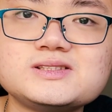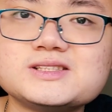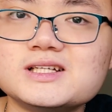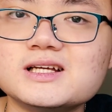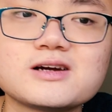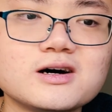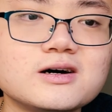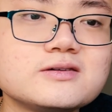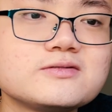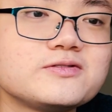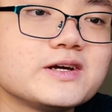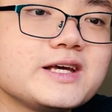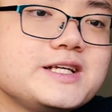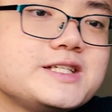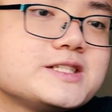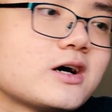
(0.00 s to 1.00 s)
silicone
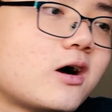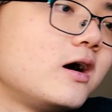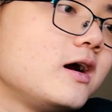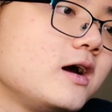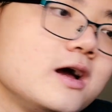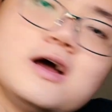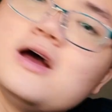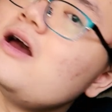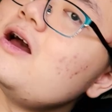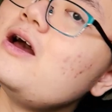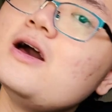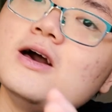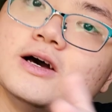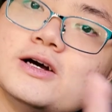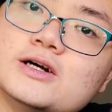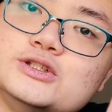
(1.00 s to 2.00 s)
thingies are,
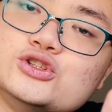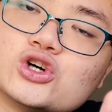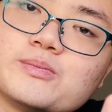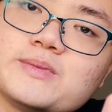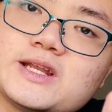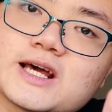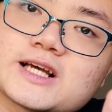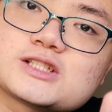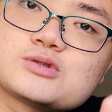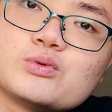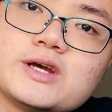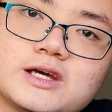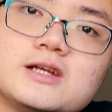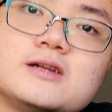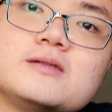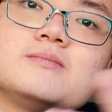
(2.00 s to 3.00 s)
join me next
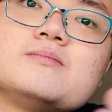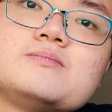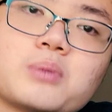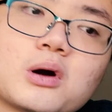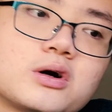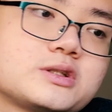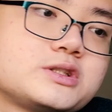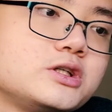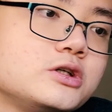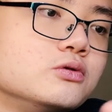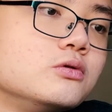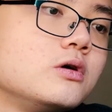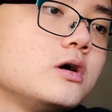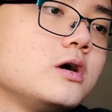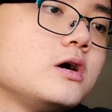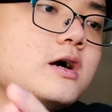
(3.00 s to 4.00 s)
week in part two
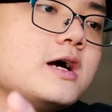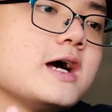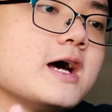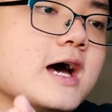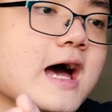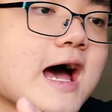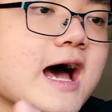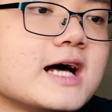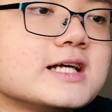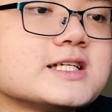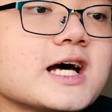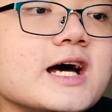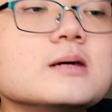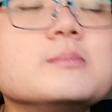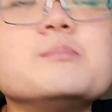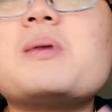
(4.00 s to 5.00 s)
as
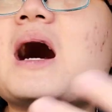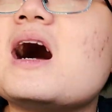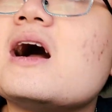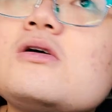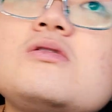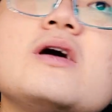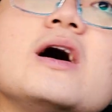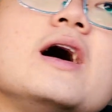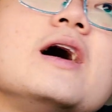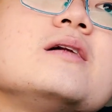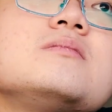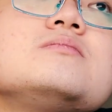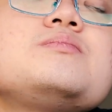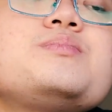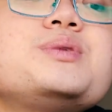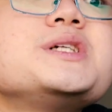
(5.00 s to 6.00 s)
I compile
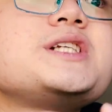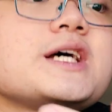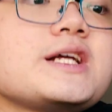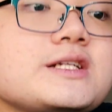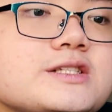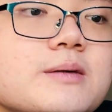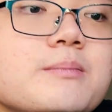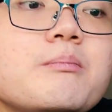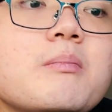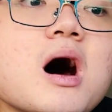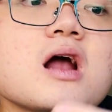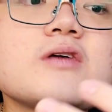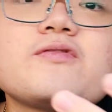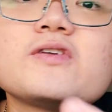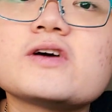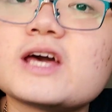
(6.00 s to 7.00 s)
and present some
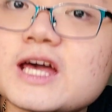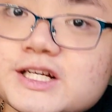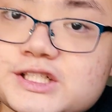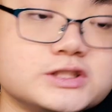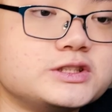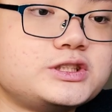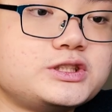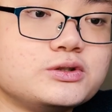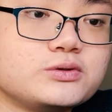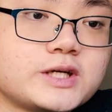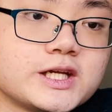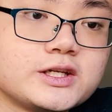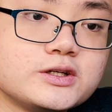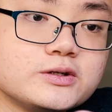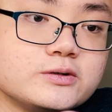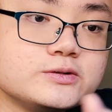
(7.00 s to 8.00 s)
modifications you
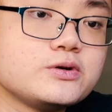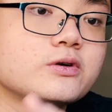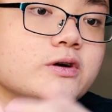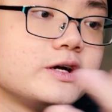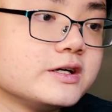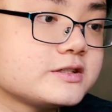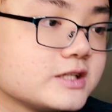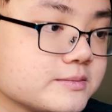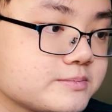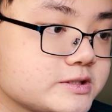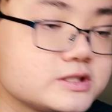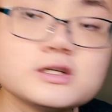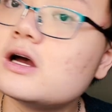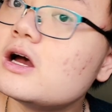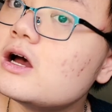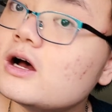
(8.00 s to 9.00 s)
can do to your ear
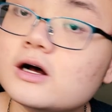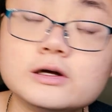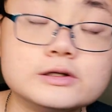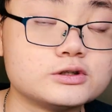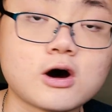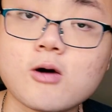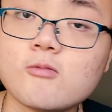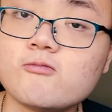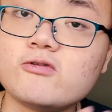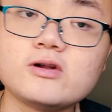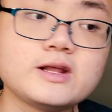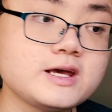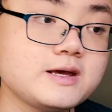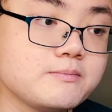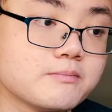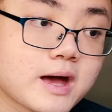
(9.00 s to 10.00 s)
tips to
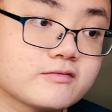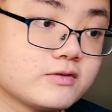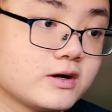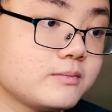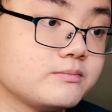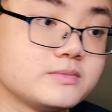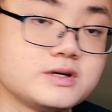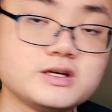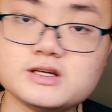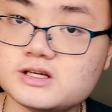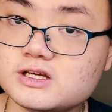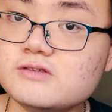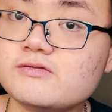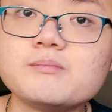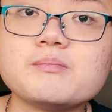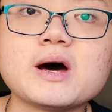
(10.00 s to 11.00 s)
hopefully make them
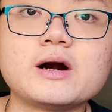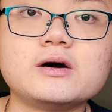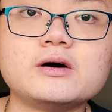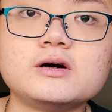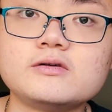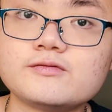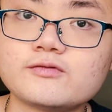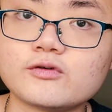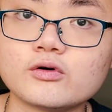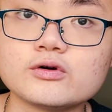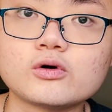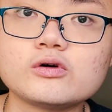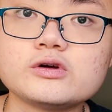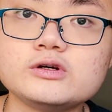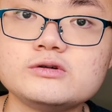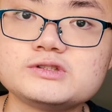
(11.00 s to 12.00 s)
even better for
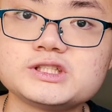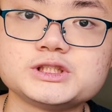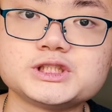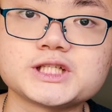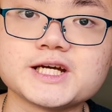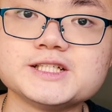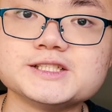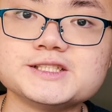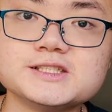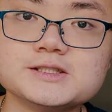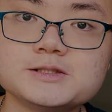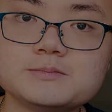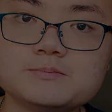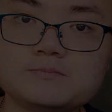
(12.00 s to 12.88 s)
your usage cases.